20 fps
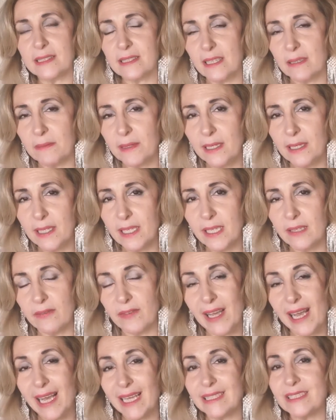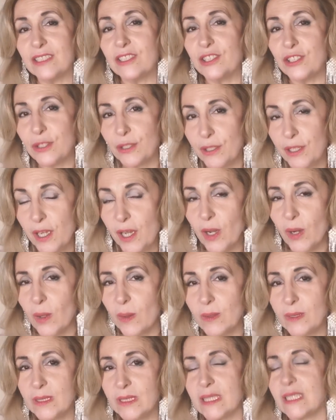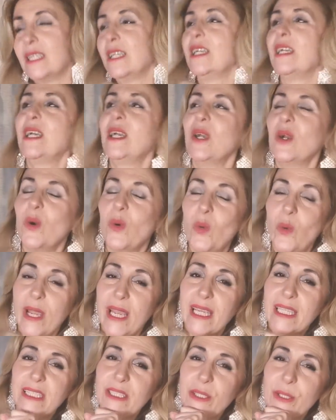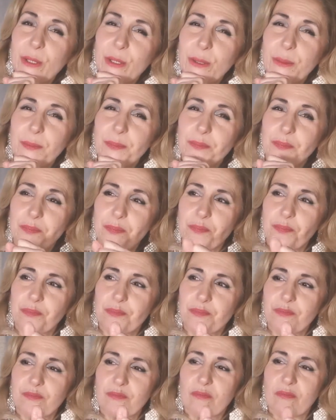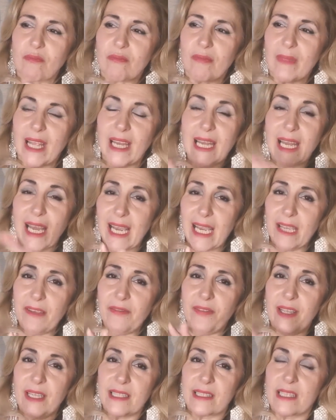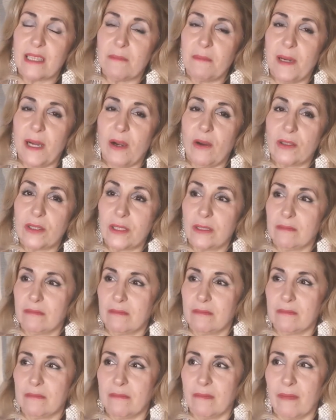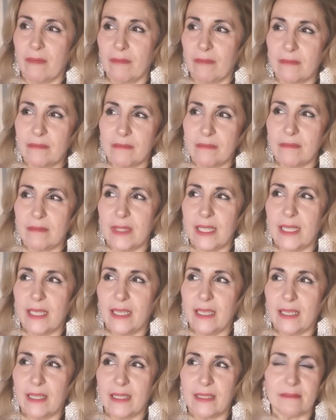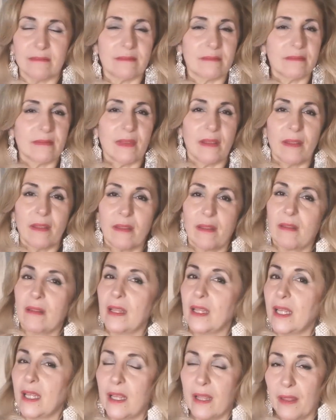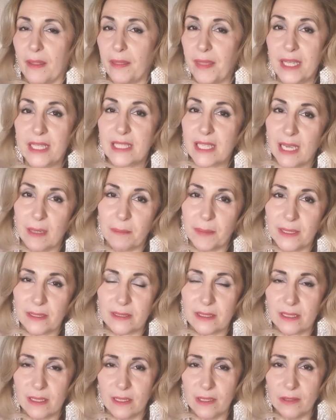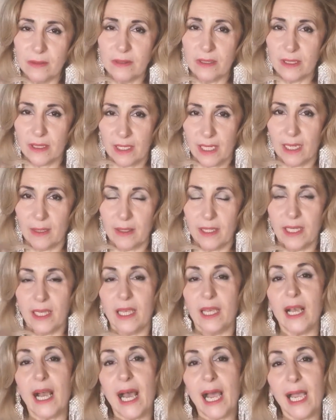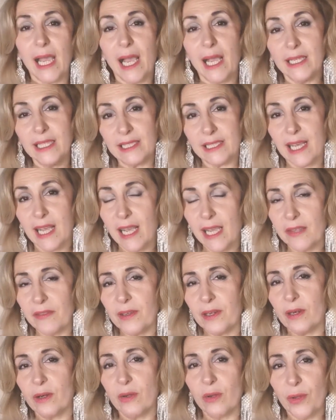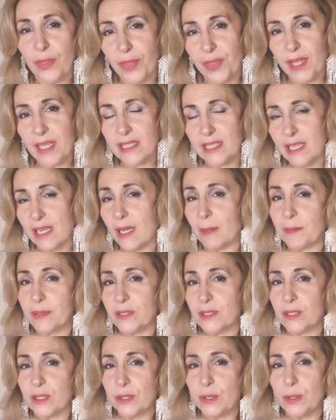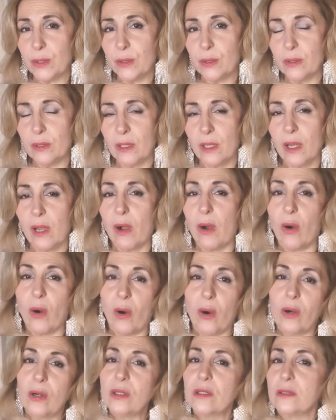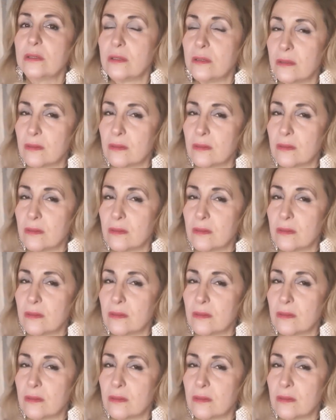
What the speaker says: is a belief, and when you life is about things happens, no? It's either good things happens to you or